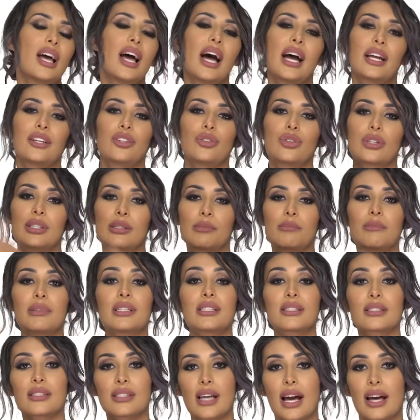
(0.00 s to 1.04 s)
and you can
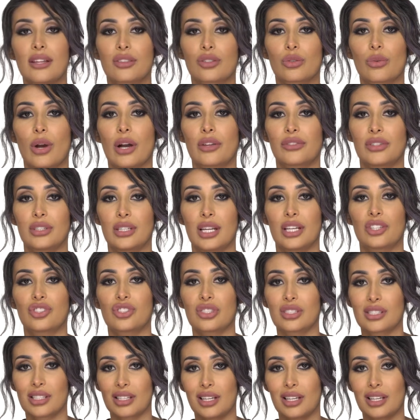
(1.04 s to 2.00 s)
mist that throughout the day just